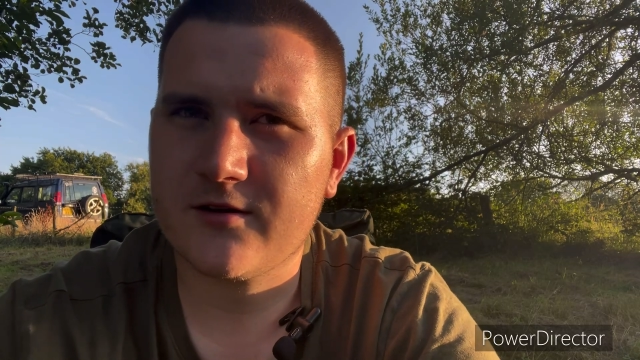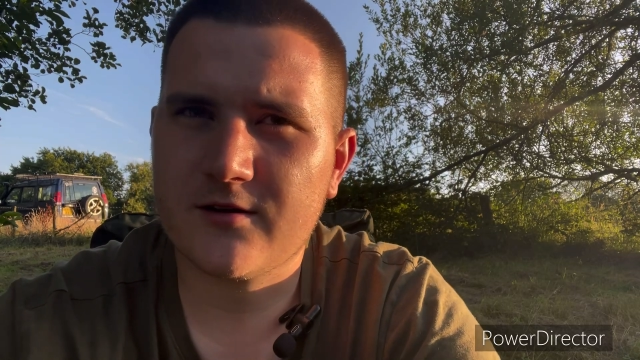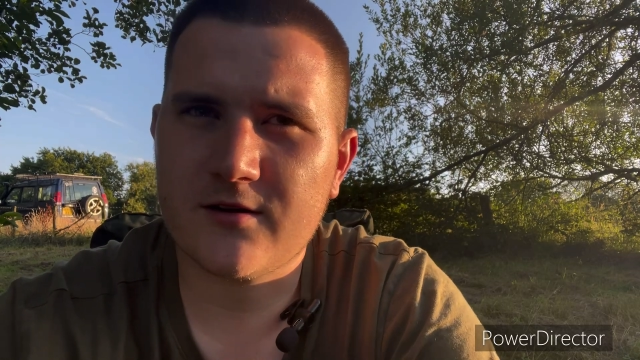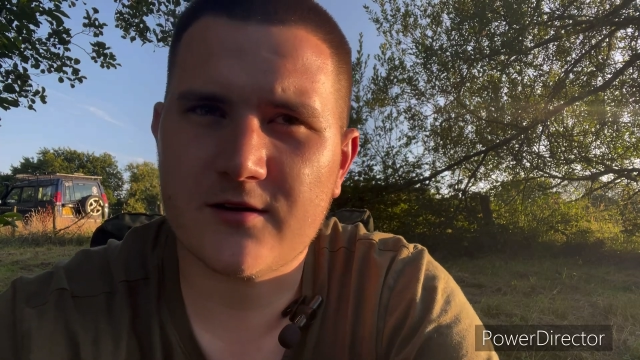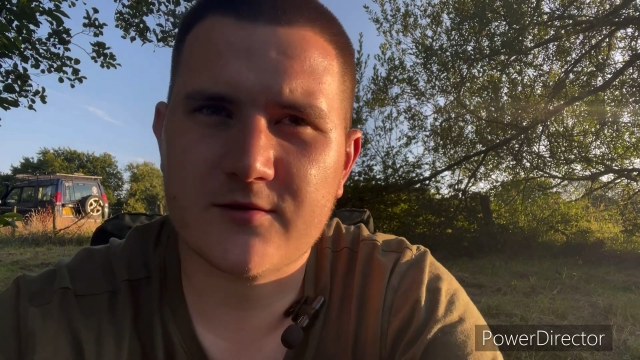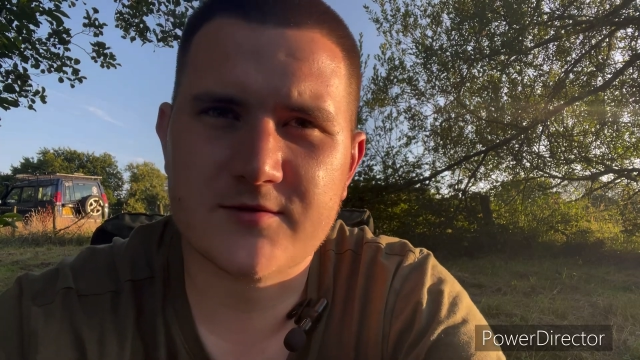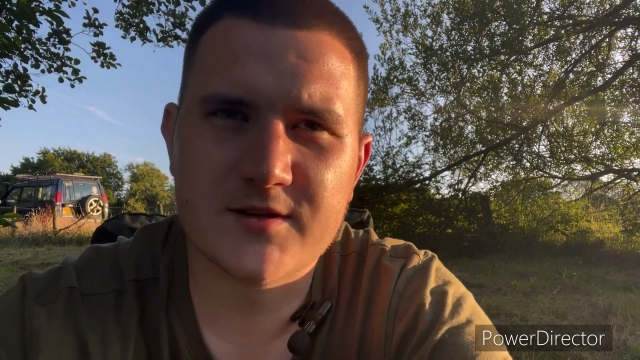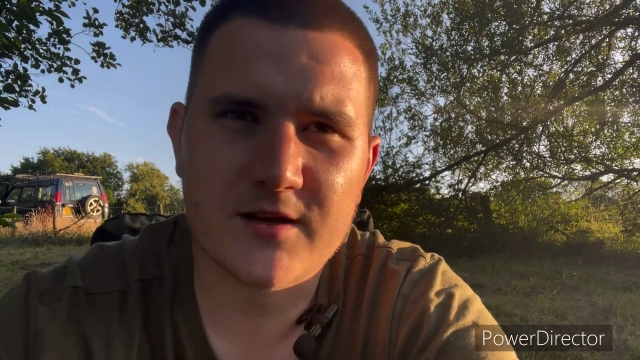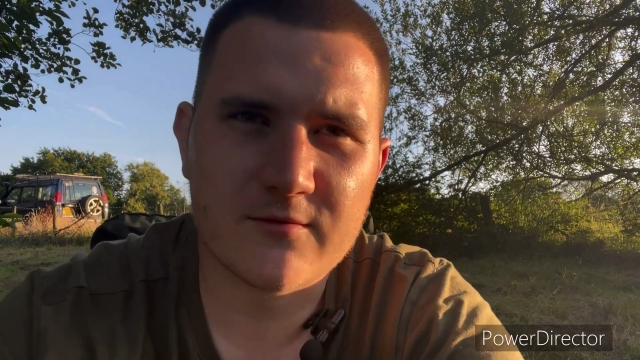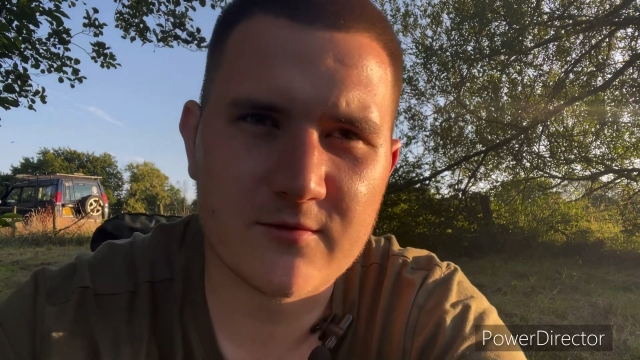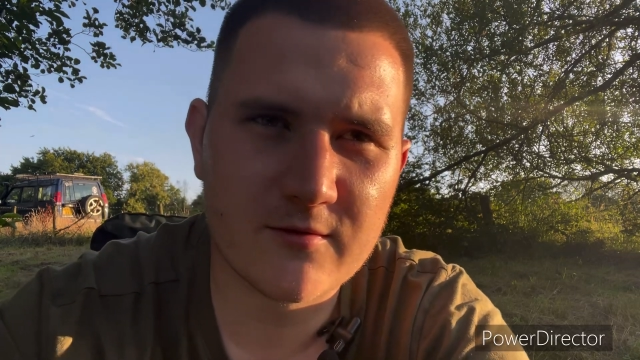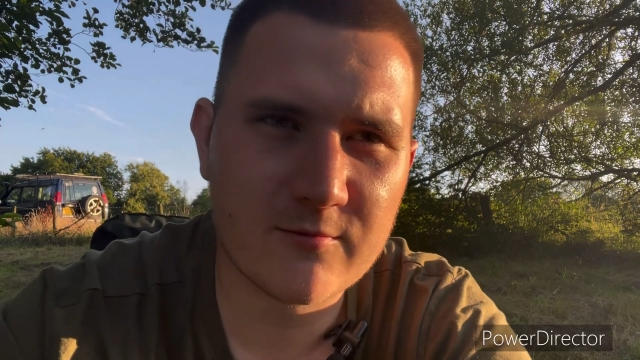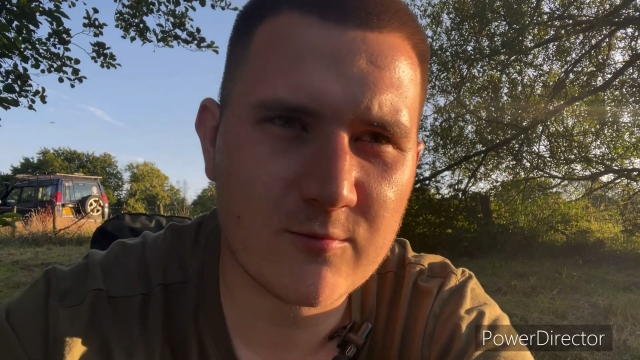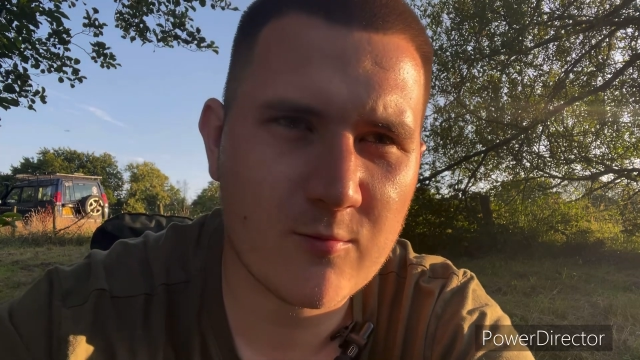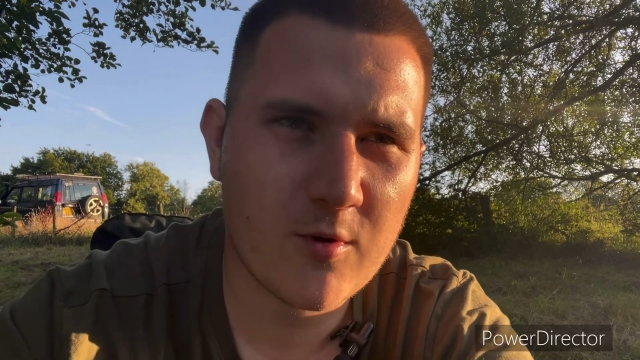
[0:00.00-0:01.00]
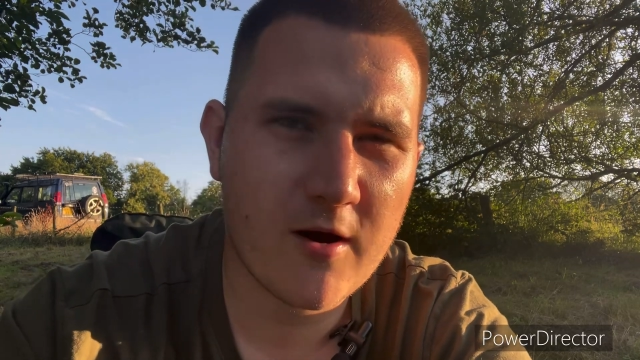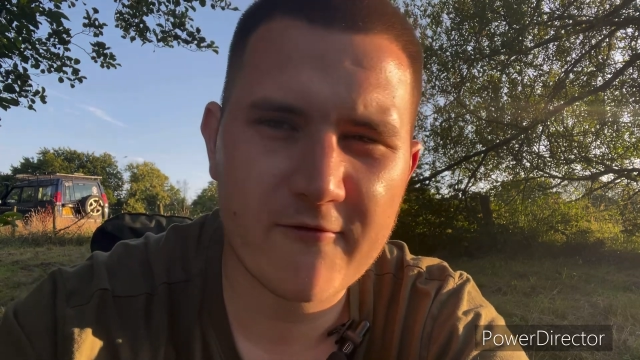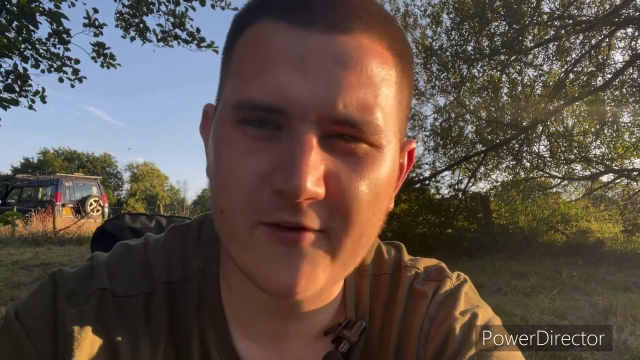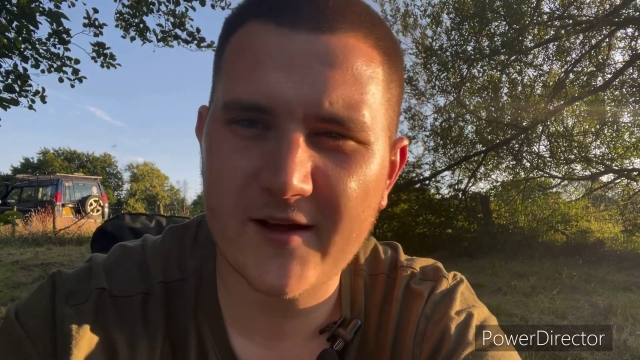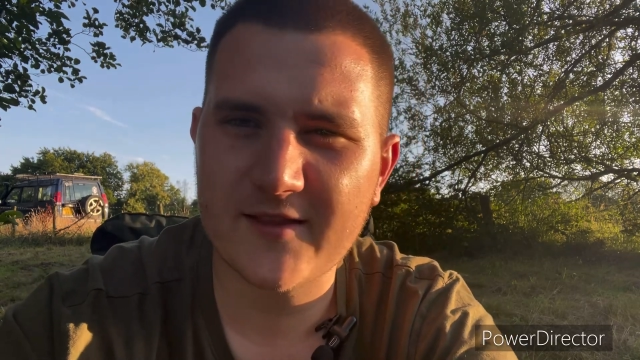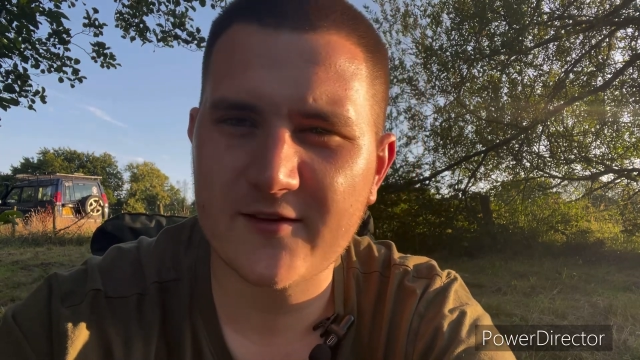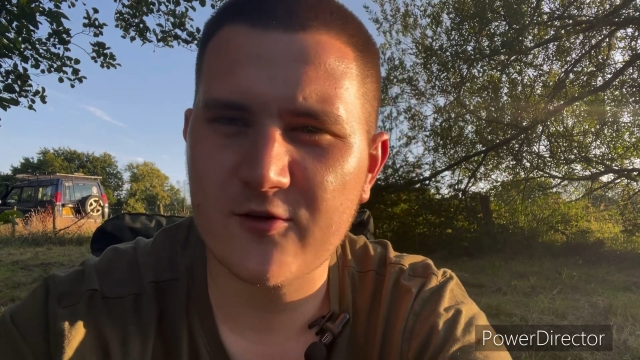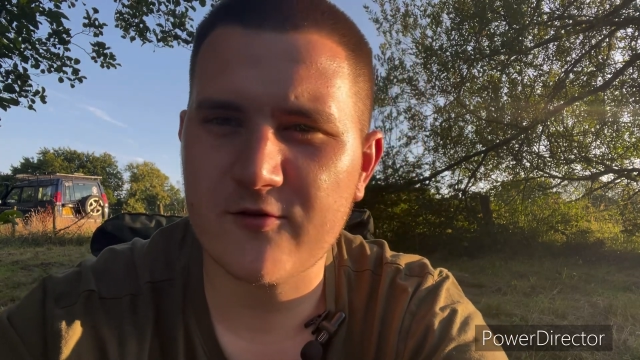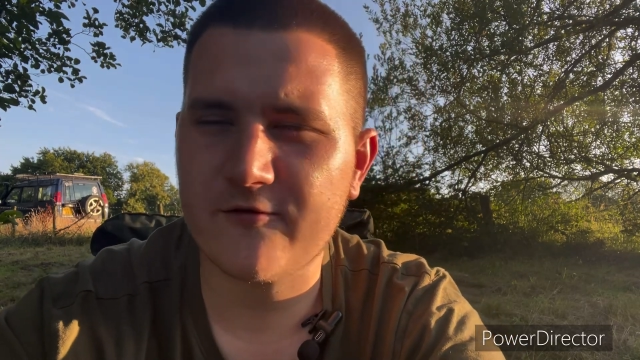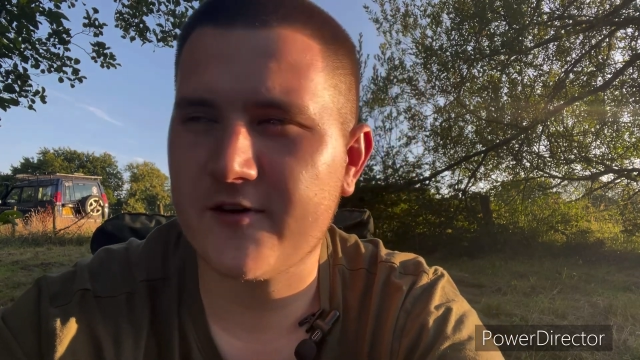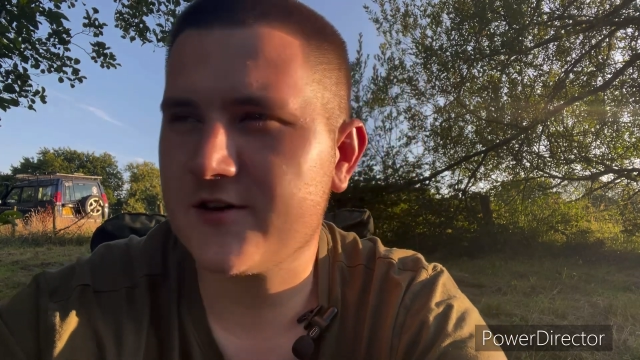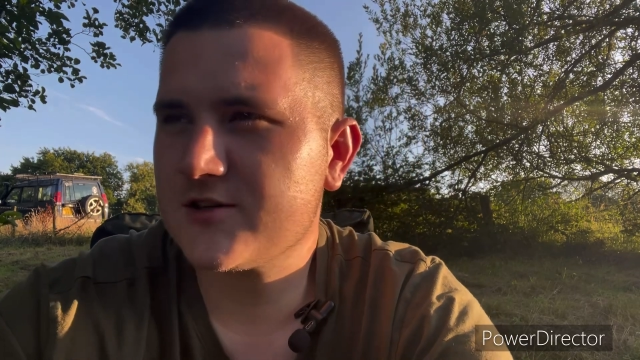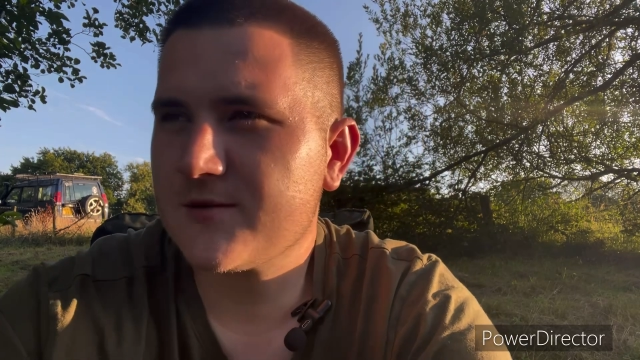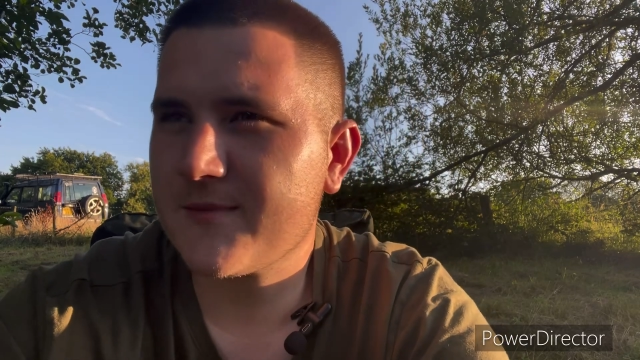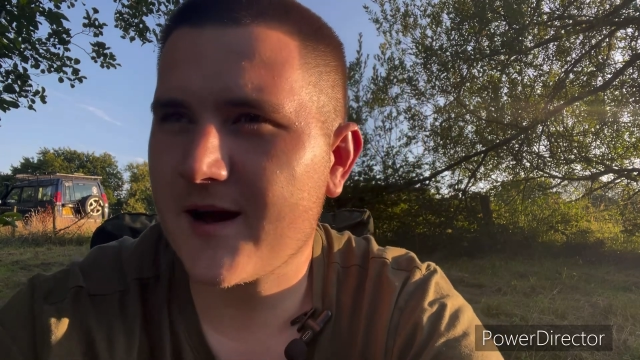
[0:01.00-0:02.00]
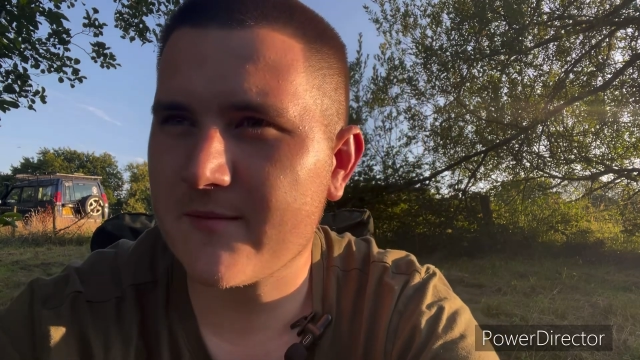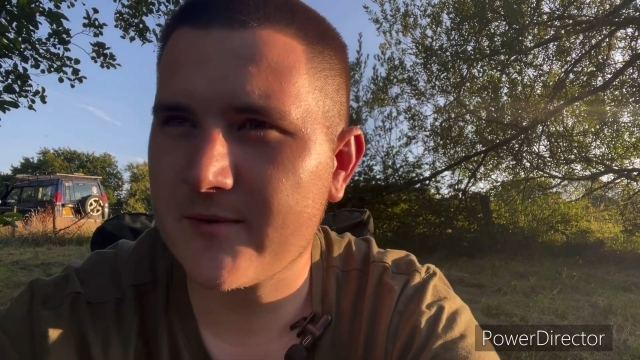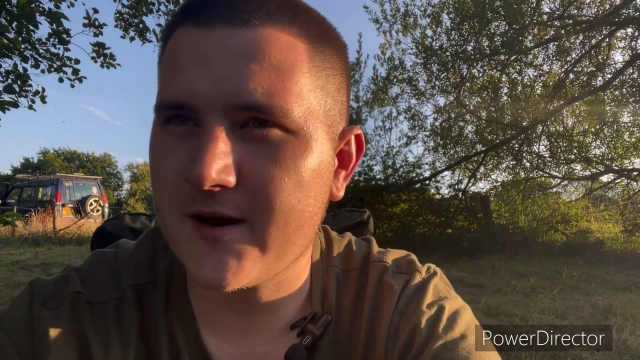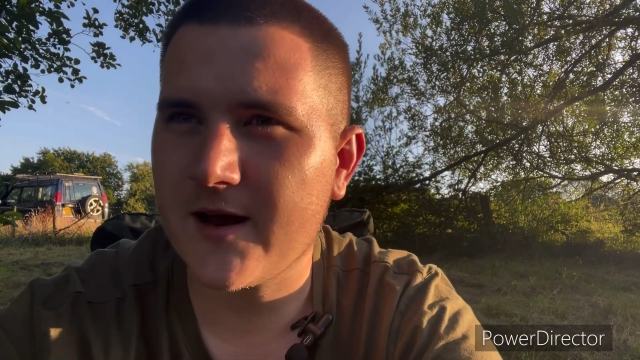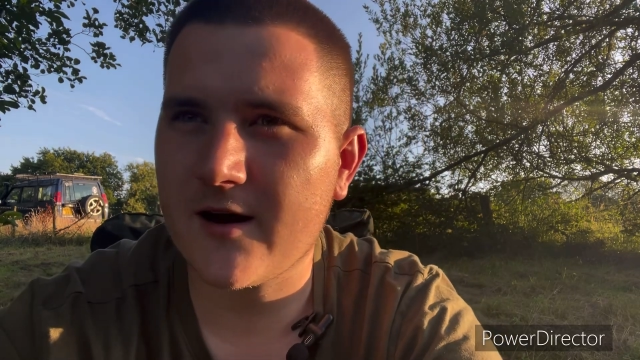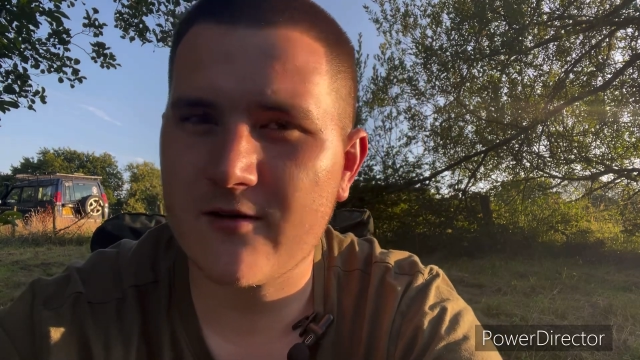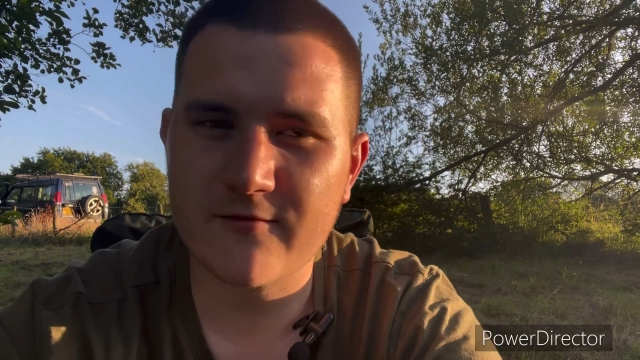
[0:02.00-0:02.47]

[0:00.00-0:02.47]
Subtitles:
Like I said, look, I've had 2 fish. I'm happy now.